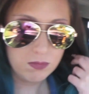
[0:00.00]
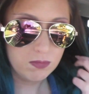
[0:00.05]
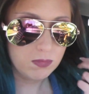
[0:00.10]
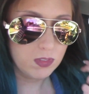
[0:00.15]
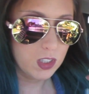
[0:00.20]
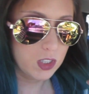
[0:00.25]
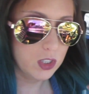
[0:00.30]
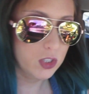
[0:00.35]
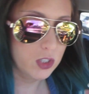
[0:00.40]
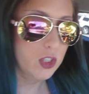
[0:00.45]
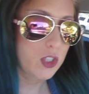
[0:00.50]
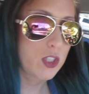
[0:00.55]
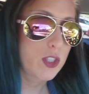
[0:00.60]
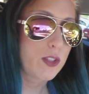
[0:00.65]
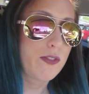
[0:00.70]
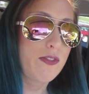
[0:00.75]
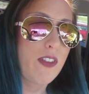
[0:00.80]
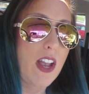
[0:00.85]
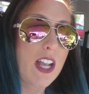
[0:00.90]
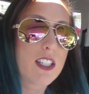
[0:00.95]
It's
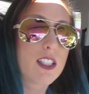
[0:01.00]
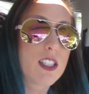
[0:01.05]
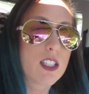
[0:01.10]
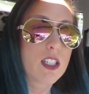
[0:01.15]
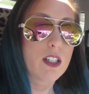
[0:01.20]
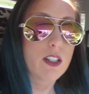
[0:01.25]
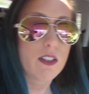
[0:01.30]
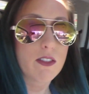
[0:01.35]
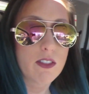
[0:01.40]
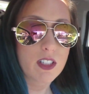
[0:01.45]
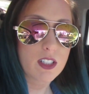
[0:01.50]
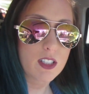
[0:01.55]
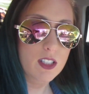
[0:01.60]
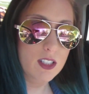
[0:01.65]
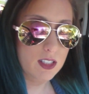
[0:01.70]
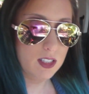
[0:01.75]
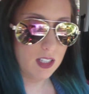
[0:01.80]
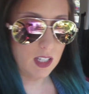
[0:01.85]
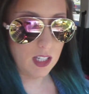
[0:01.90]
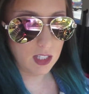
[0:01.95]
festive, it's
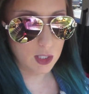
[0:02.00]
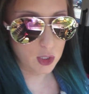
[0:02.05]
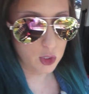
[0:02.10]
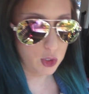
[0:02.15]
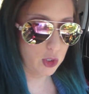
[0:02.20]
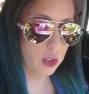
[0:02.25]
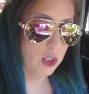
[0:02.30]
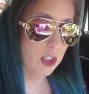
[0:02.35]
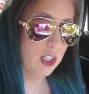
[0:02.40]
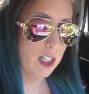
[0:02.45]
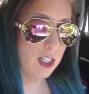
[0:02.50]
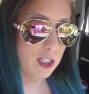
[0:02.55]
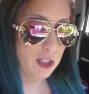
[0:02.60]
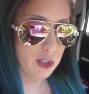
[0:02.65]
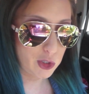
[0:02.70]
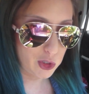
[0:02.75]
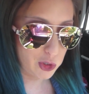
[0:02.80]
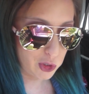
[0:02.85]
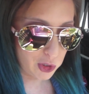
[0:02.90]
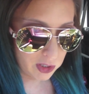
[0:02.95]

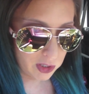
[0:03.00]
Easter-ish.